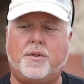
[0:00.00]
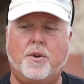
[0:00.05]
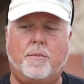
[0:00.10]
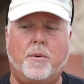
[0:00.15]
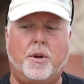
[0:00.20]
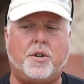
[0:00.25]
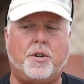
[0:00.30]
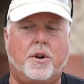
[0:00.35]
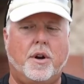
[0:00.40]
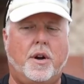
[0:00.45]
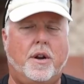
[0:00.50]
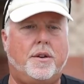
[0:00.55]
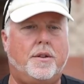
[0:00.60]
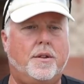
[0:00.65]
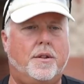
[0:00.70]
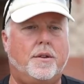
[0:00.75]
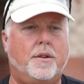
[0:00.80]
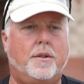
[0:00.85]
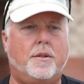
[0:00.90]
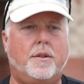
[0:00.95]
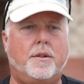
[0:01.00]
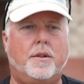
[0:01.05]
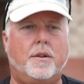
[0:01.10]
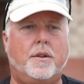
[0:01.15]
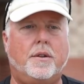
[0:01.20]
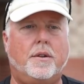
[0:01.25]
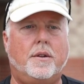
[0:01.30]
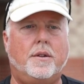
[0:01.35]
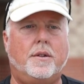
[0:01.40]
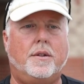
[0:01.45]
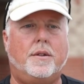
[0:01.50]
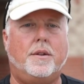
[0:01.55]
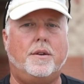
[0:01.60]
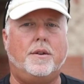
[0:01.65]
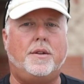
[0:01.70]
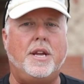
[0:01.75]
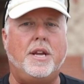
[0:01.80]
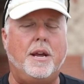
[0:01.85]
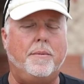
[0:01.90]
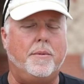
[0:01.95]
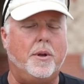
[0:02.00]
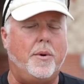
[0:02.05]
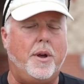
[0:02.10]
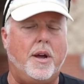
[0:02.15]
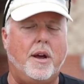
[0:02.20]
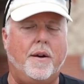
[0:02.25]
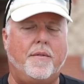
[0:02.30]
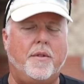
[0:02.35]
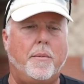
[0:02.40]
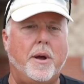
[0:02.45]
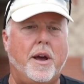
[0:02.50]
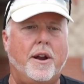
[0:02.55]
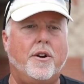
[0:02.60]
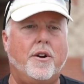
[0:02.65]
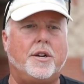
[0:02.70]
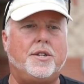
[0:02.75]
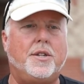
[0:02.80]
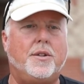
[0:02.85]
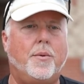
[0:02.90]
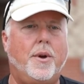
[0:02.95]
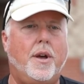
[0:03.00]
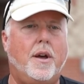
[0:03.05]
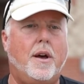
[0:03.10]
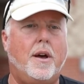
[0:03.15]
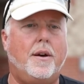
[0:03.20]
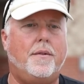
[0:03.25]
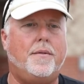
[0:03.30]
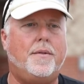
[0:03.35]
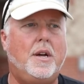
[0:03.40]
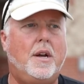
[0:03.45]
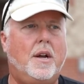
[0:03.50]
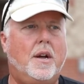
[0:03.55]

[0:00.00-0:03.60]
so much credit to the, the, the team that we have, the band directors that we have.